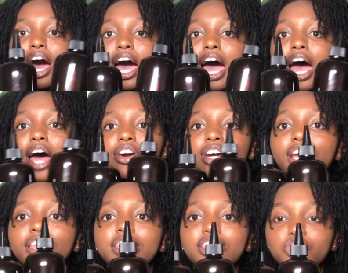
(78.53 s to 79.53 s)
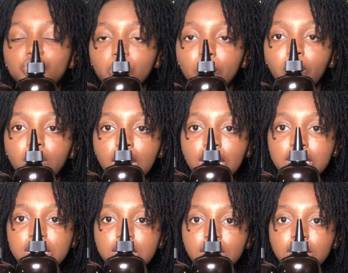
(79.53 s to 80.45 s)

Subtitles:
Are these two bottles.